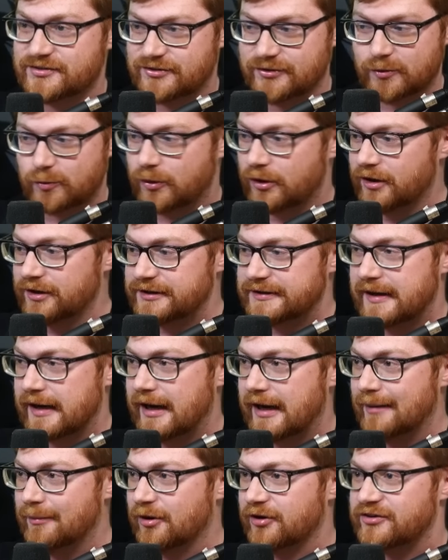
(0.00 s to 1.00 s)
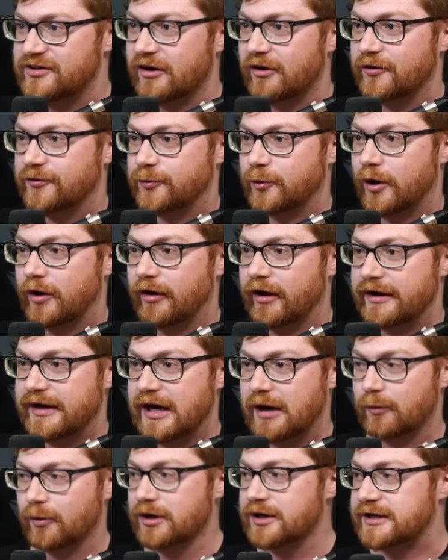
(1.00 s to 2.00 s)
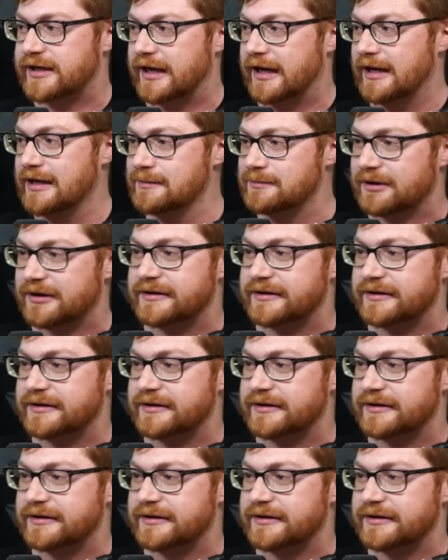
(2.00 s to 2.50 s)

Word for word: Dude, we're in gamer territory right now. We're gaming.